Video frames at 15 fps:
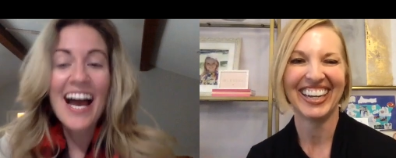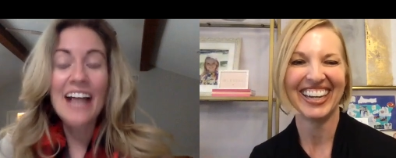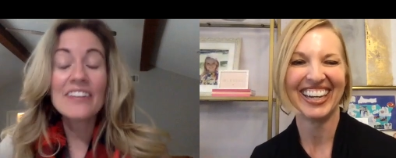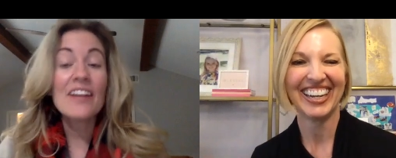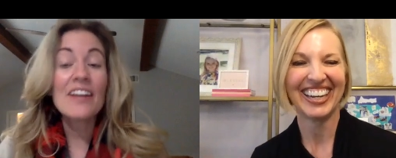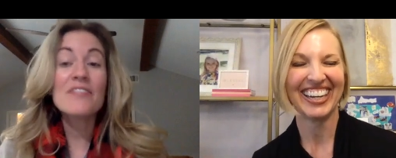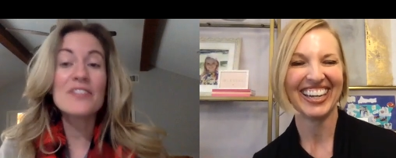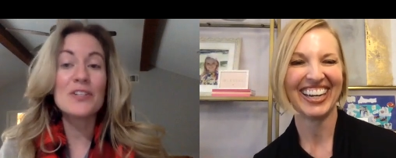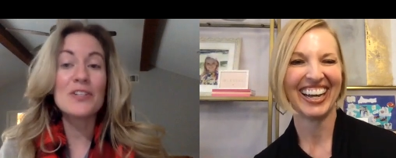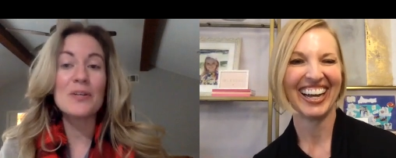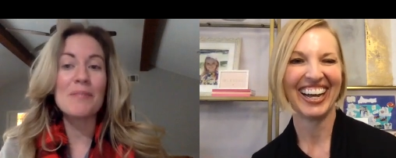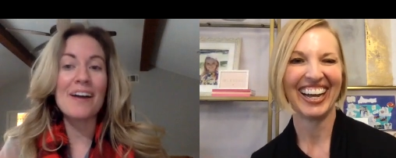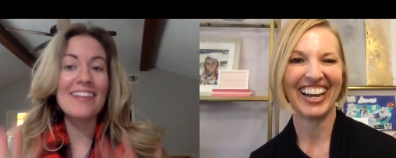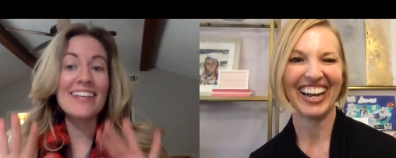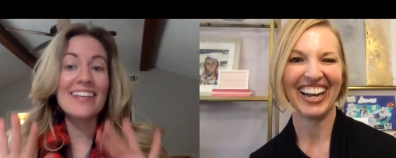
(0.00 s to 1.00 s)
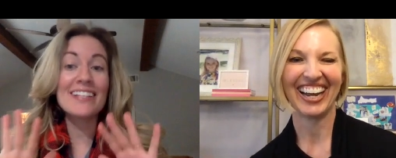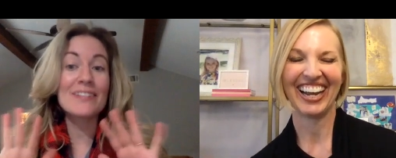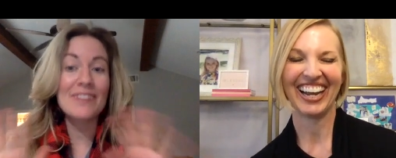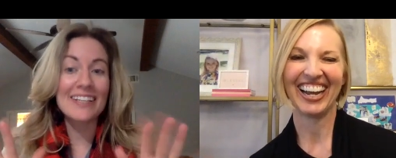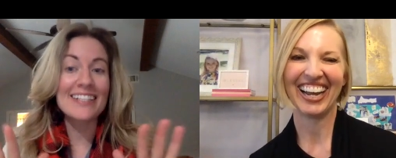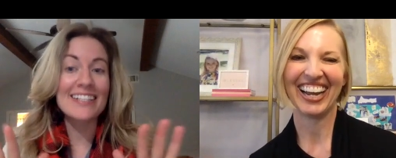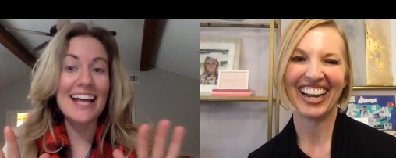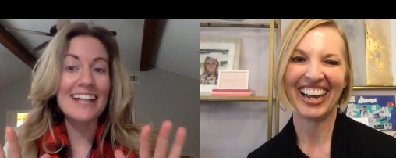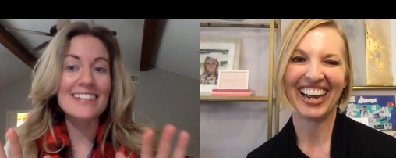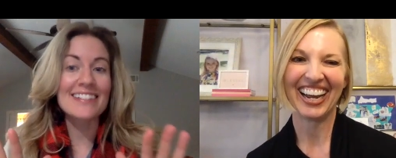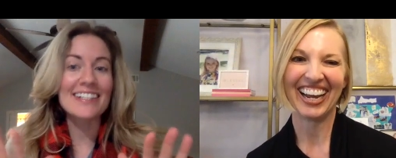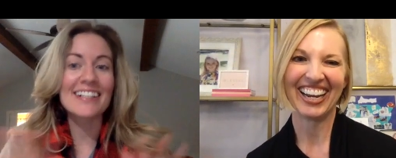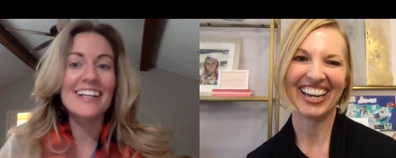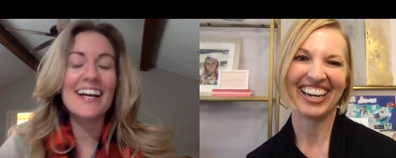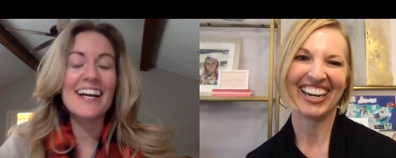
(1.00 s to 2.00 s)
Speaker 1: i love zoom i think it's
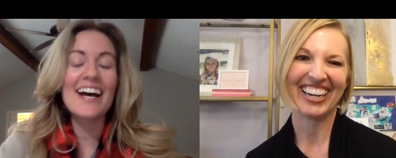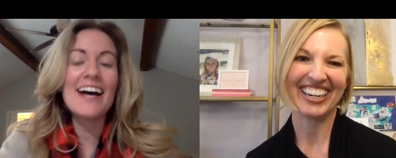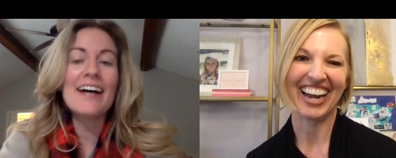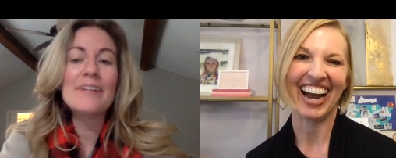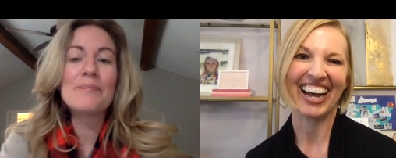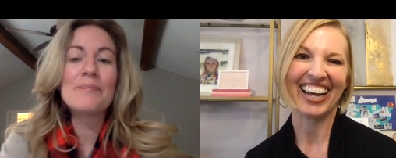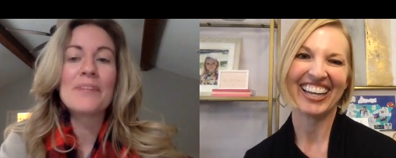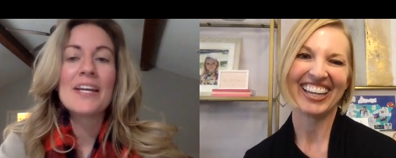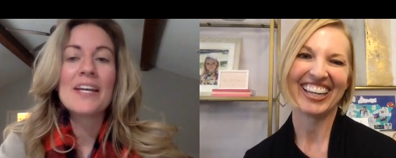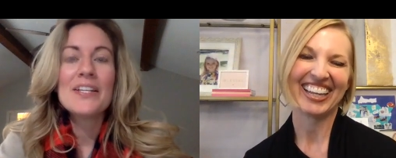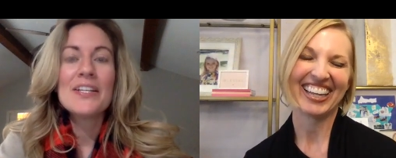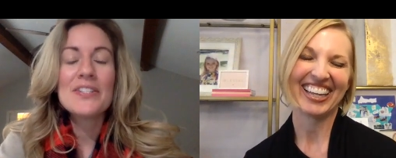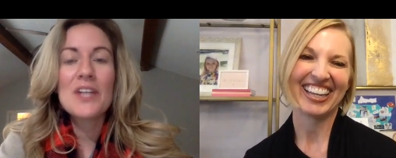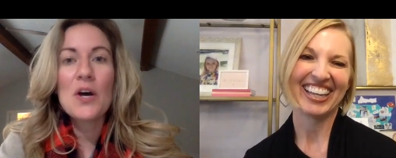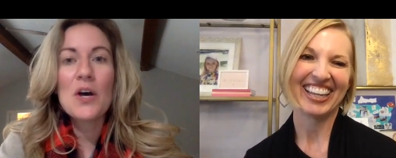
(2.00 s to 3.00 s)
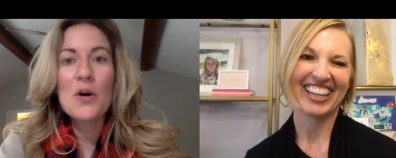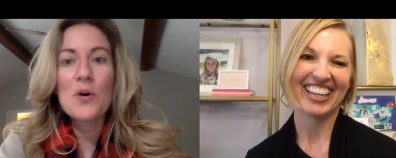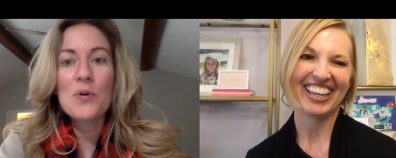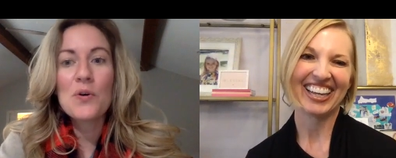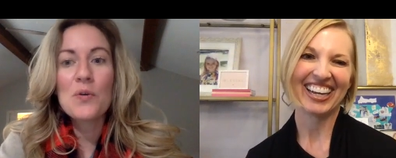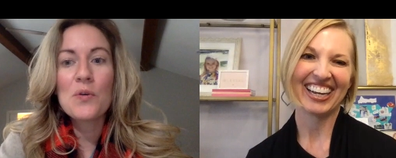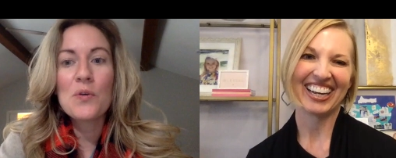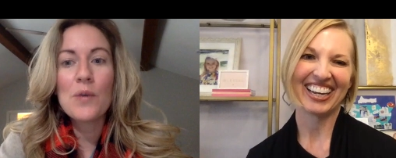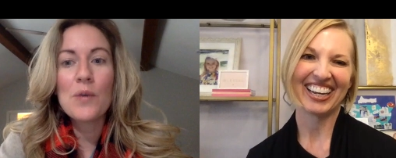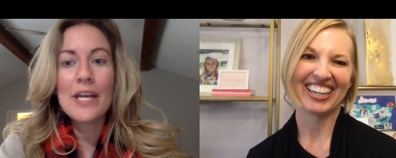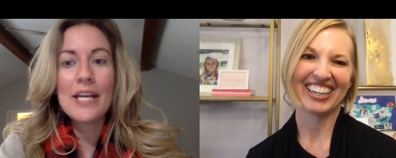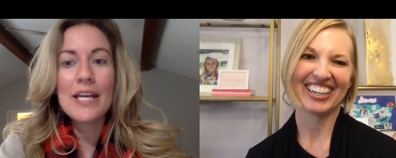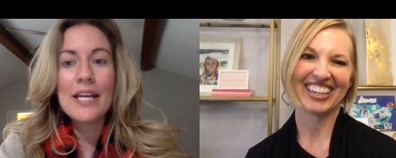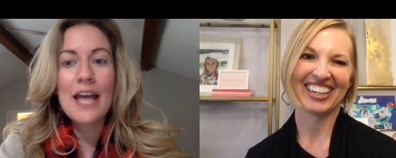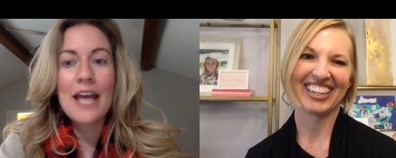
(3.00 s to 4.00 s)
fantastic um, so
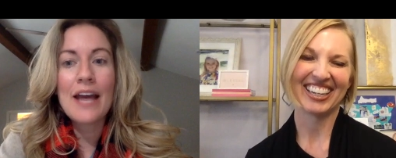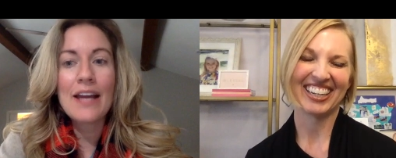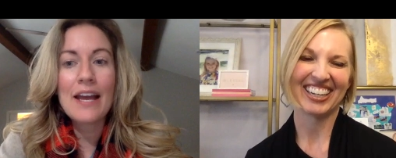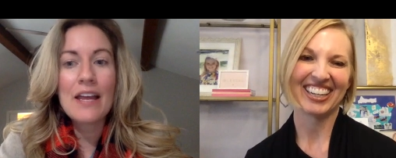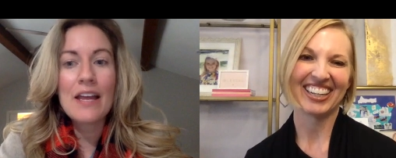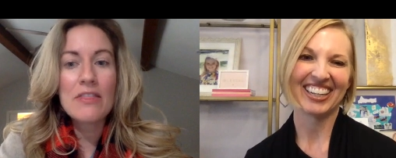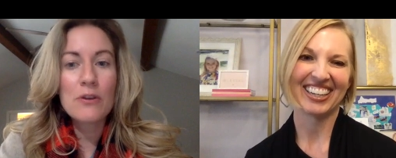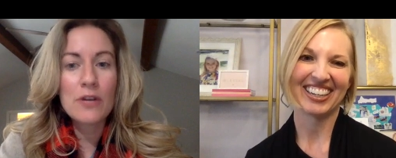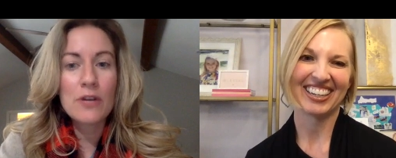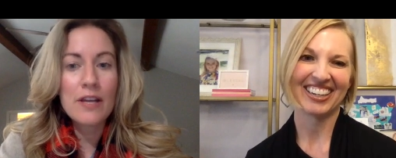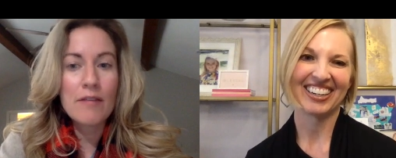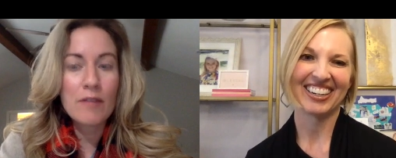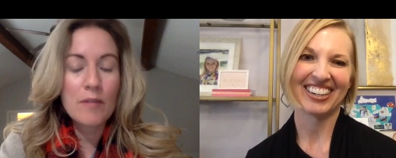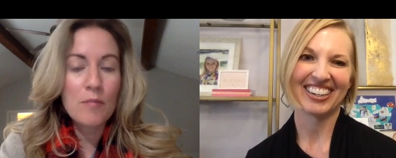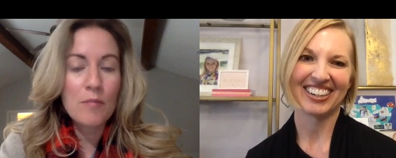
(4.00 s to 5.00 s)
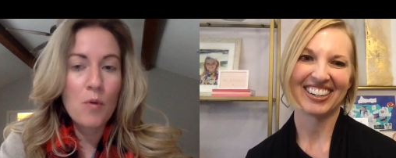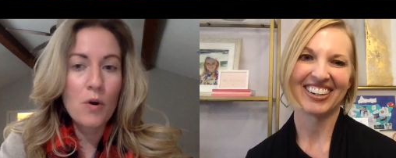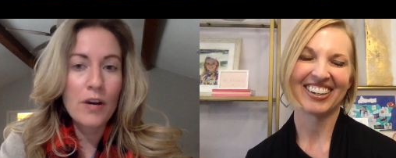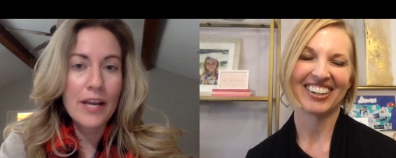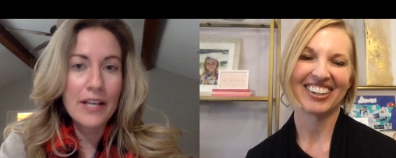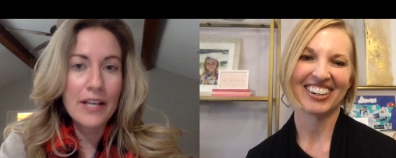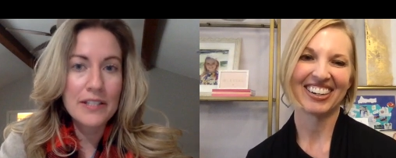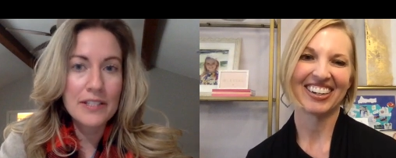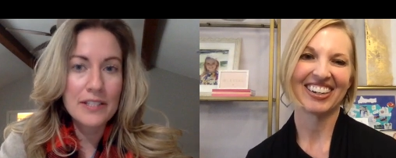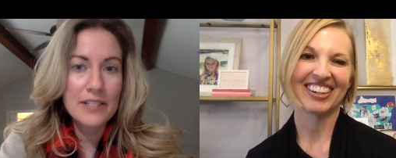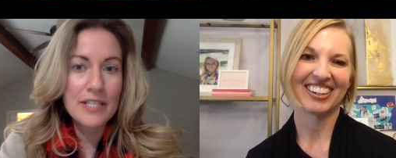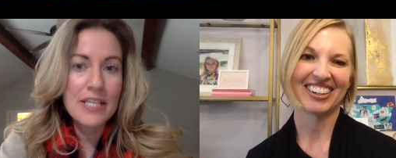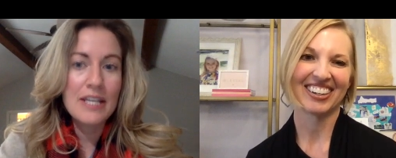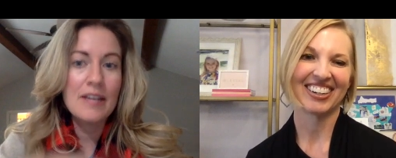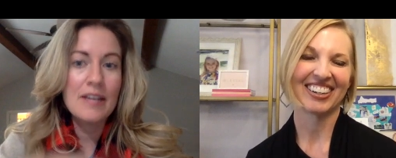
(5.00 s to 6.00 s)
we at 8.30 every morning as a
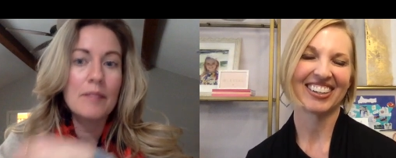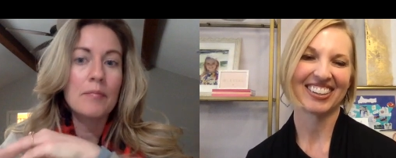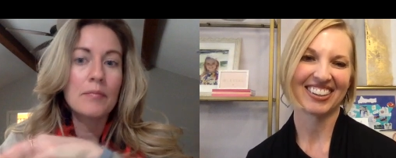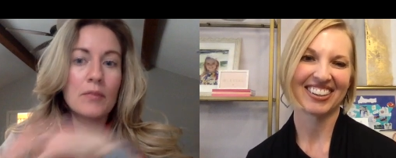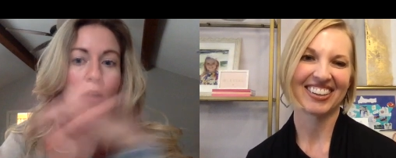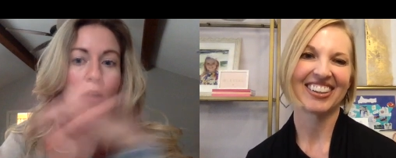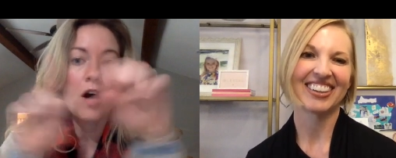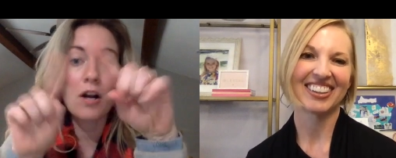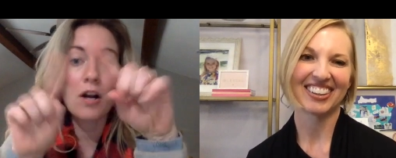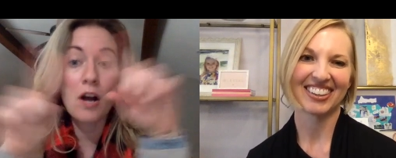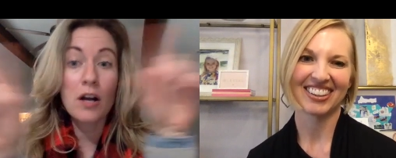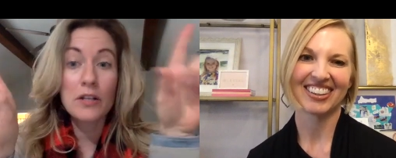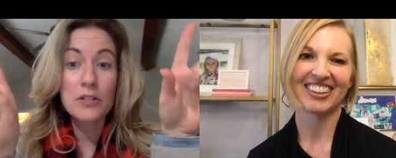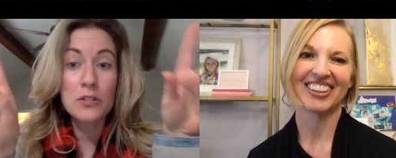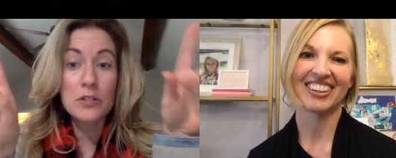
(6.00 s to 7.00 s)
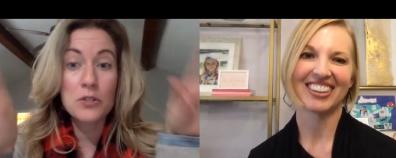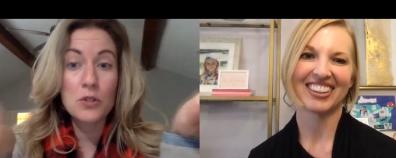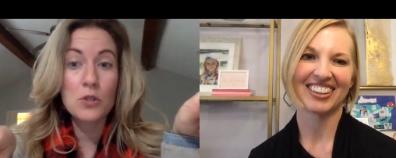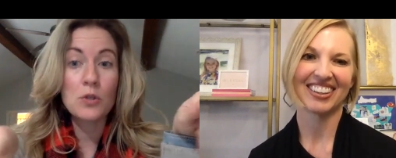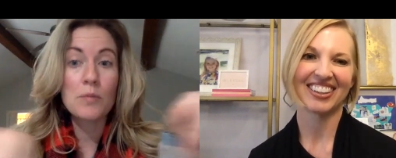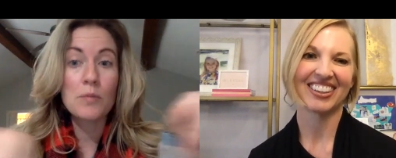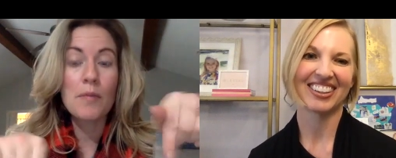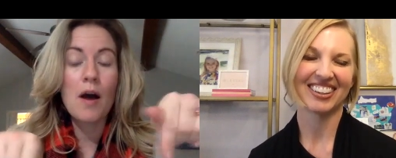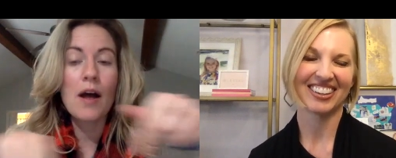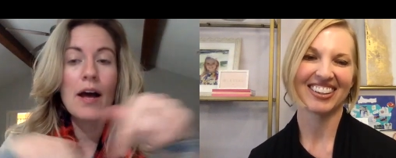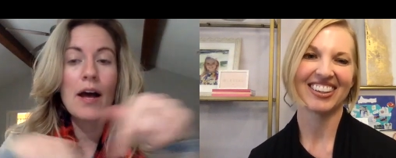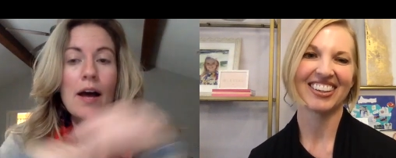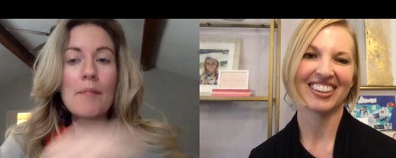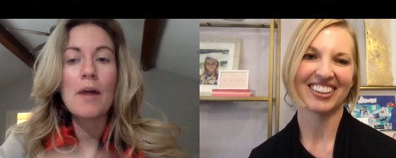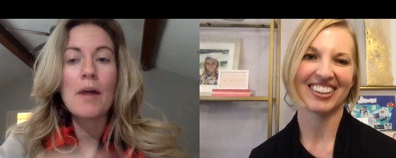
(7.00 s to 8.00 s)
team log on to zoom
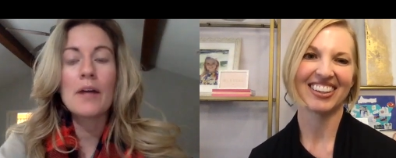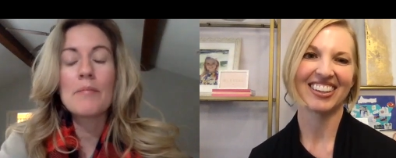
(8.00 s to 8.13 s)
um, on